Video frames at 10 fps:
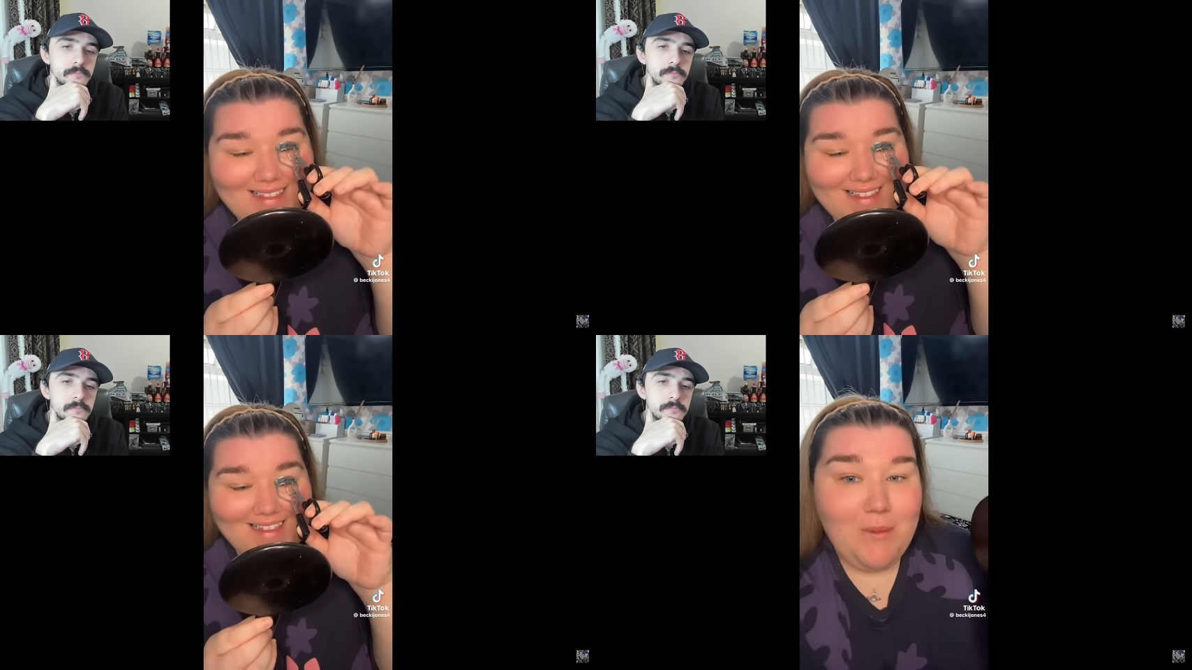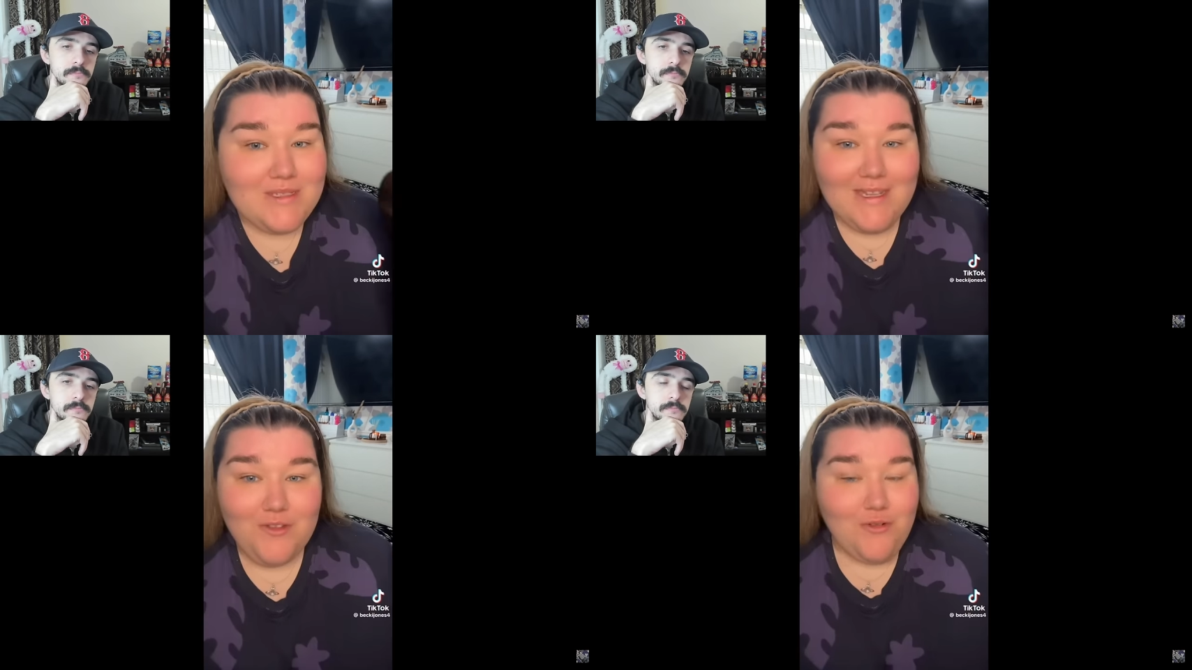Speaker 1: He
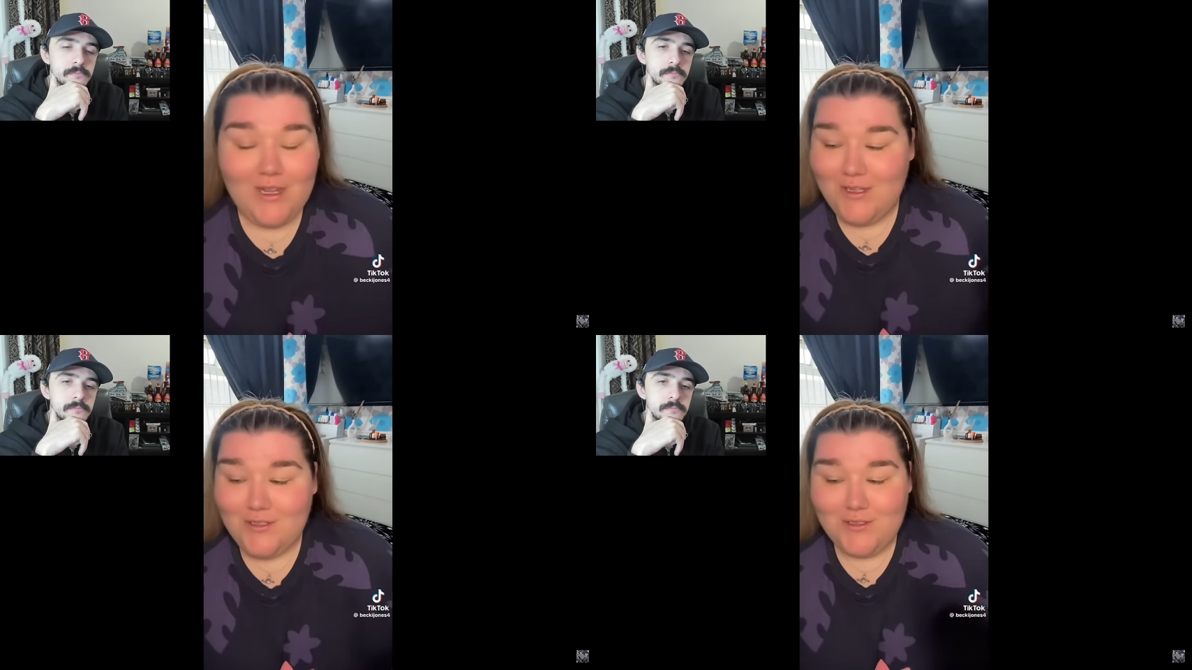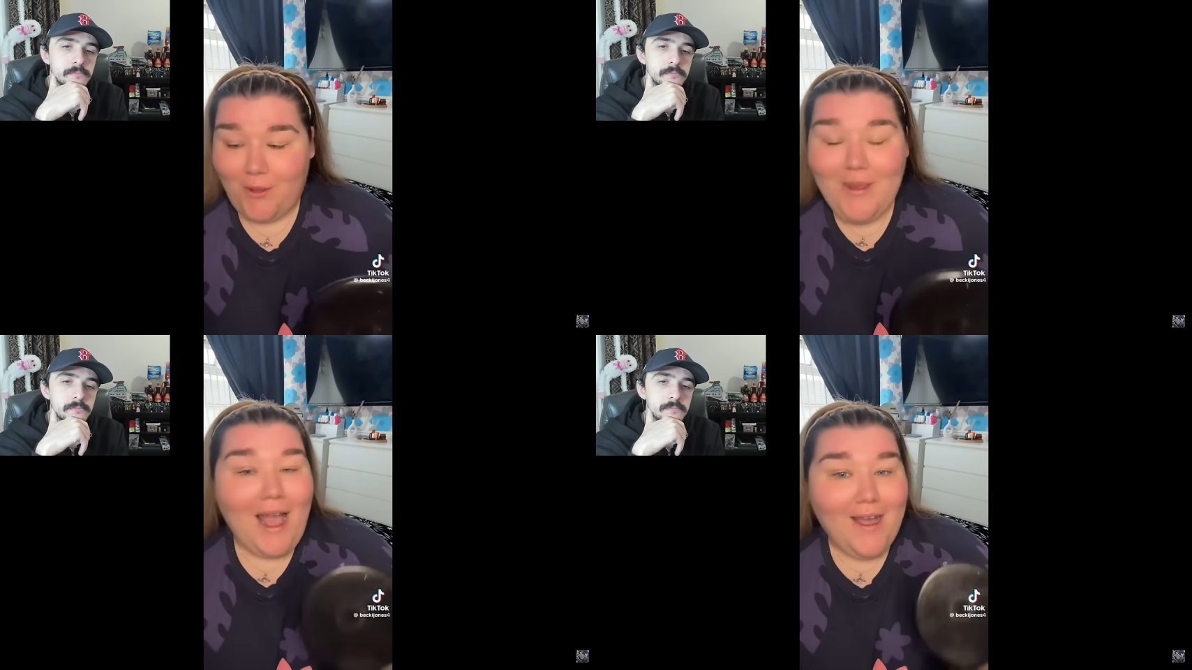was literally
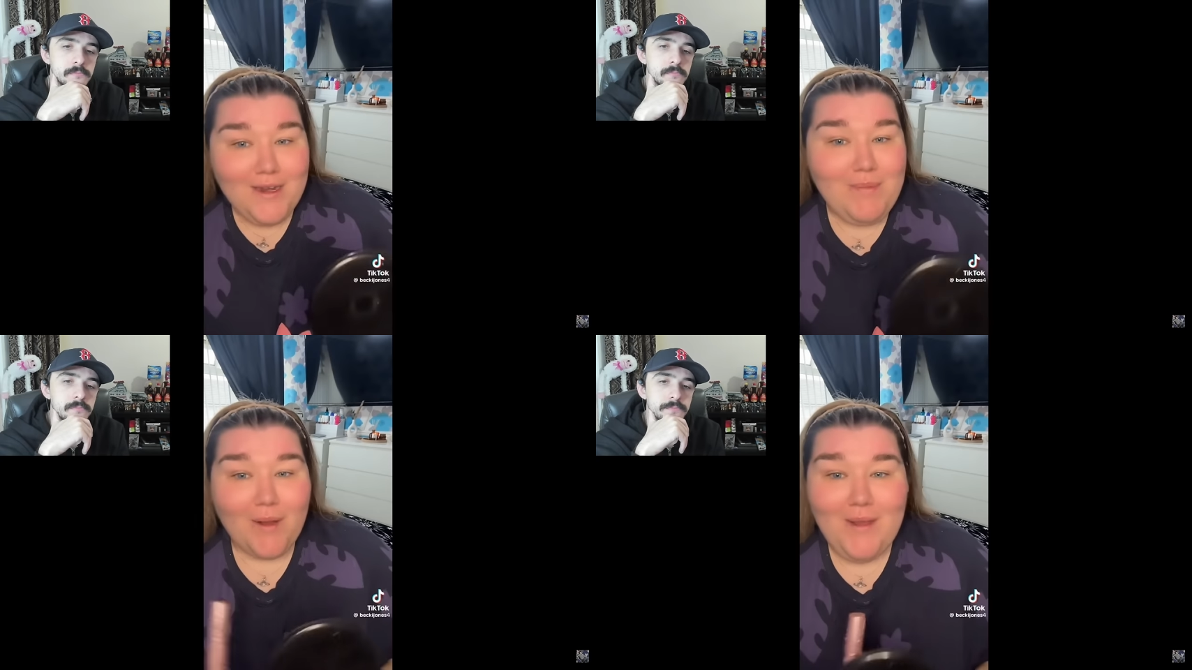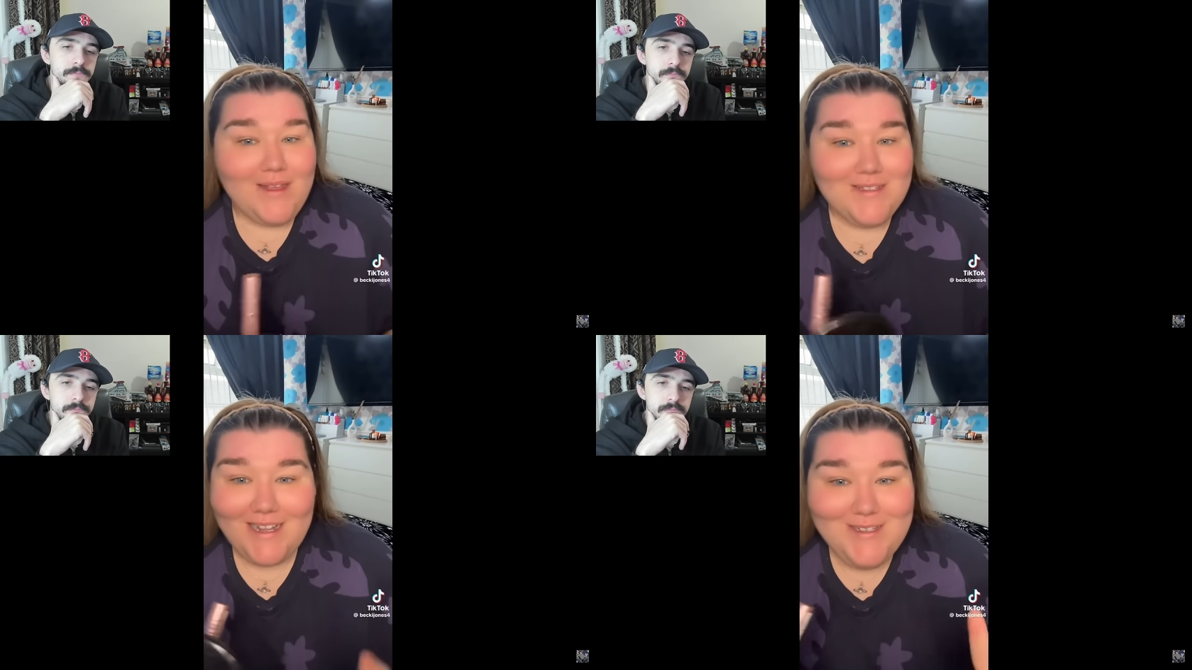so kind about
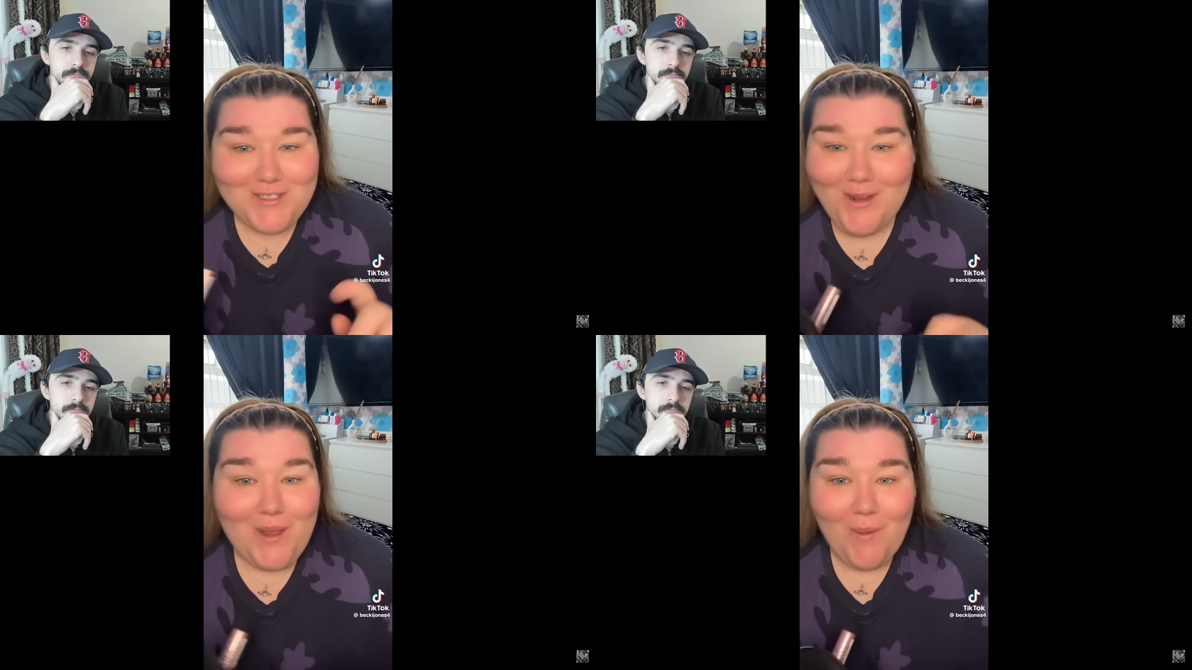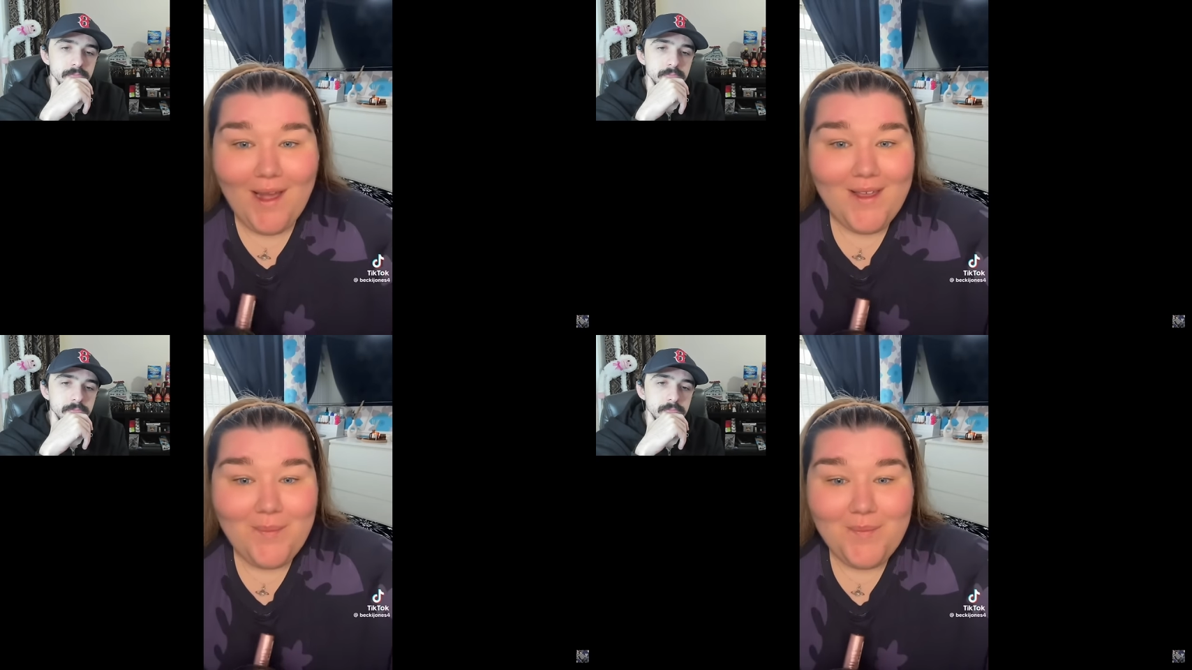it, like straight
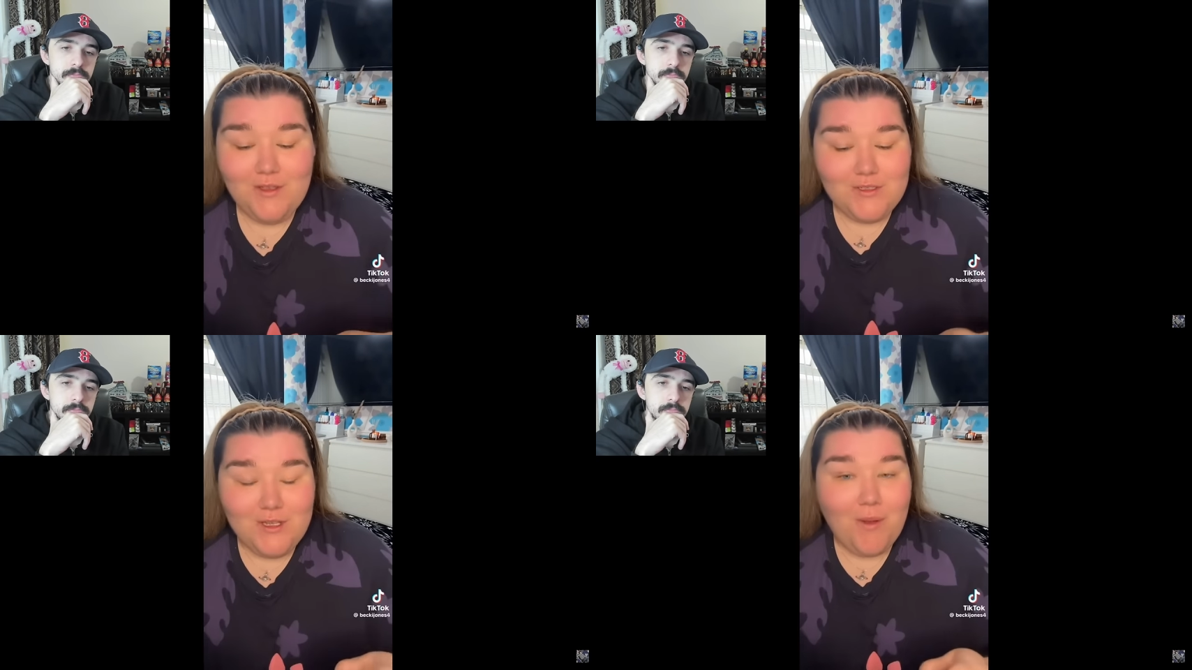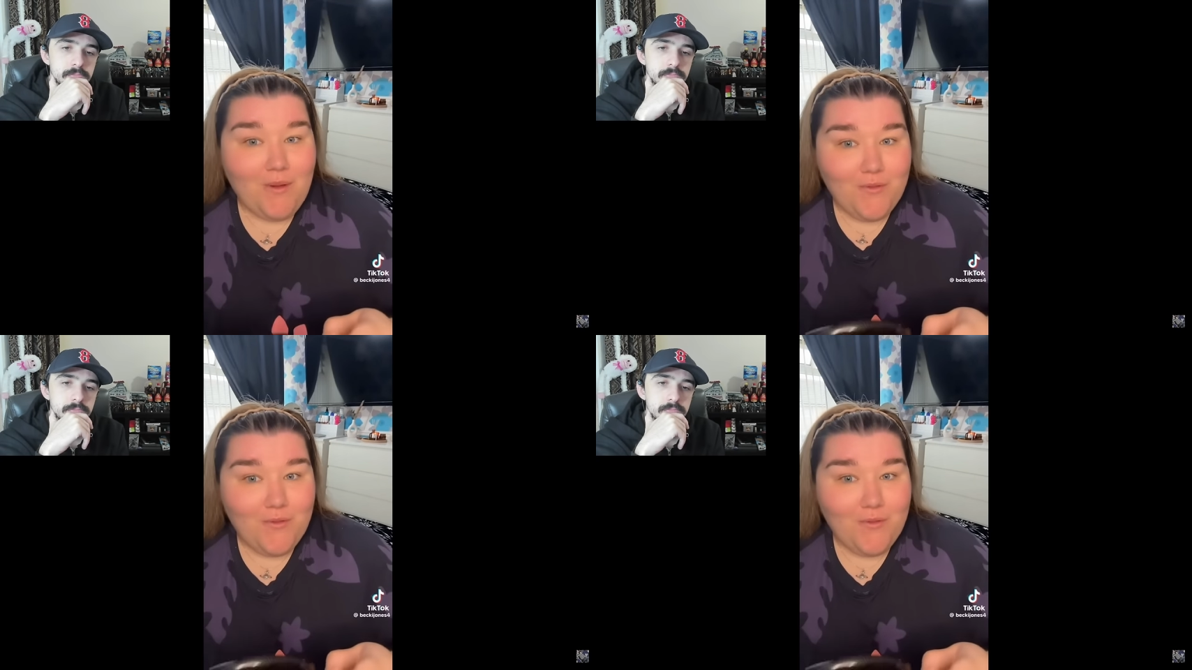away. So of